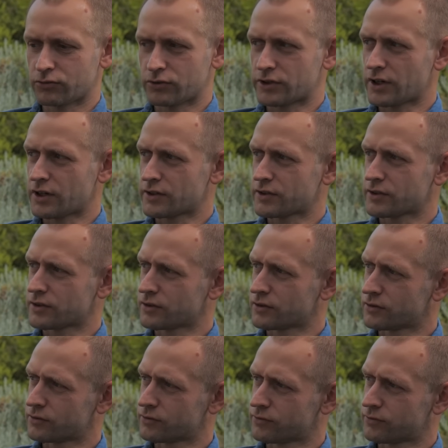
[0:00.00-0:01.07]
with us
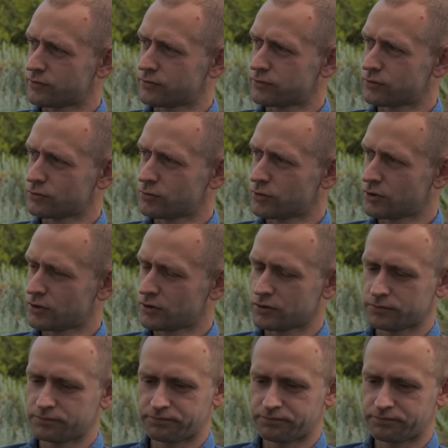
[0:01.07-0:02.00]
in football,